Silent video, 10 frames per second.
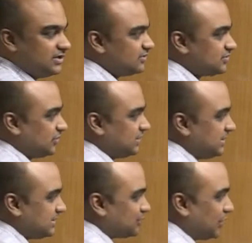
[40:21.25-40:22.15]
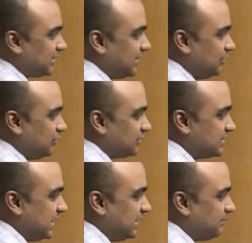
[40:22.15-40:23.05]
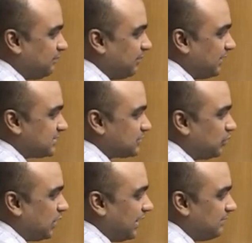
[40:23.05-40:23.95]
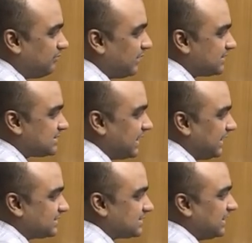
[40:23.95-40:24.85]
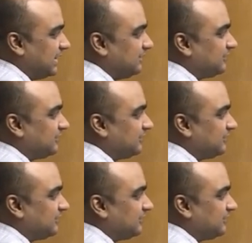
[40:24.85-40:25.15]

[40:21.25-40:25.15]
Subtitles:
So this is what they do, Z plus Y plus X, and if